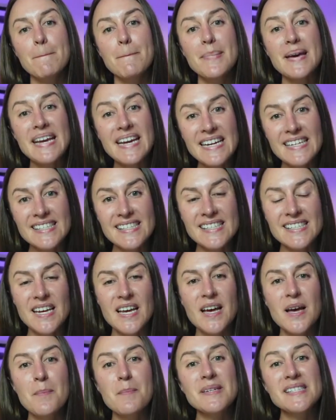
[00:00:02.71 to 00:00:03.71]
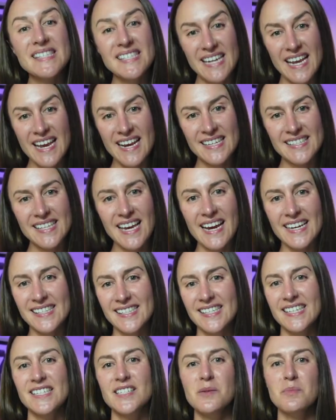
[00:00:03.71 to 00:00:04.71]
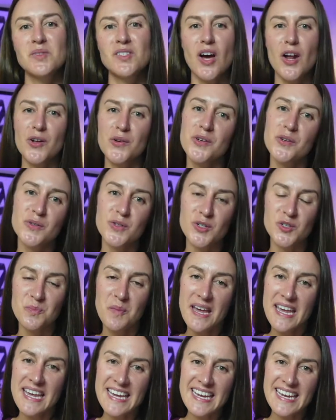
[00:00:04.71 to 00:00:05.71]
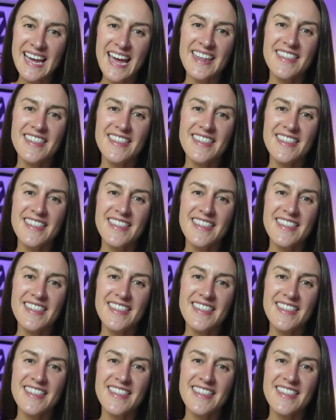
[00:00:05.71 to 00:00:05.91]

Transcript: biggest mistakes I see Dubsado users making,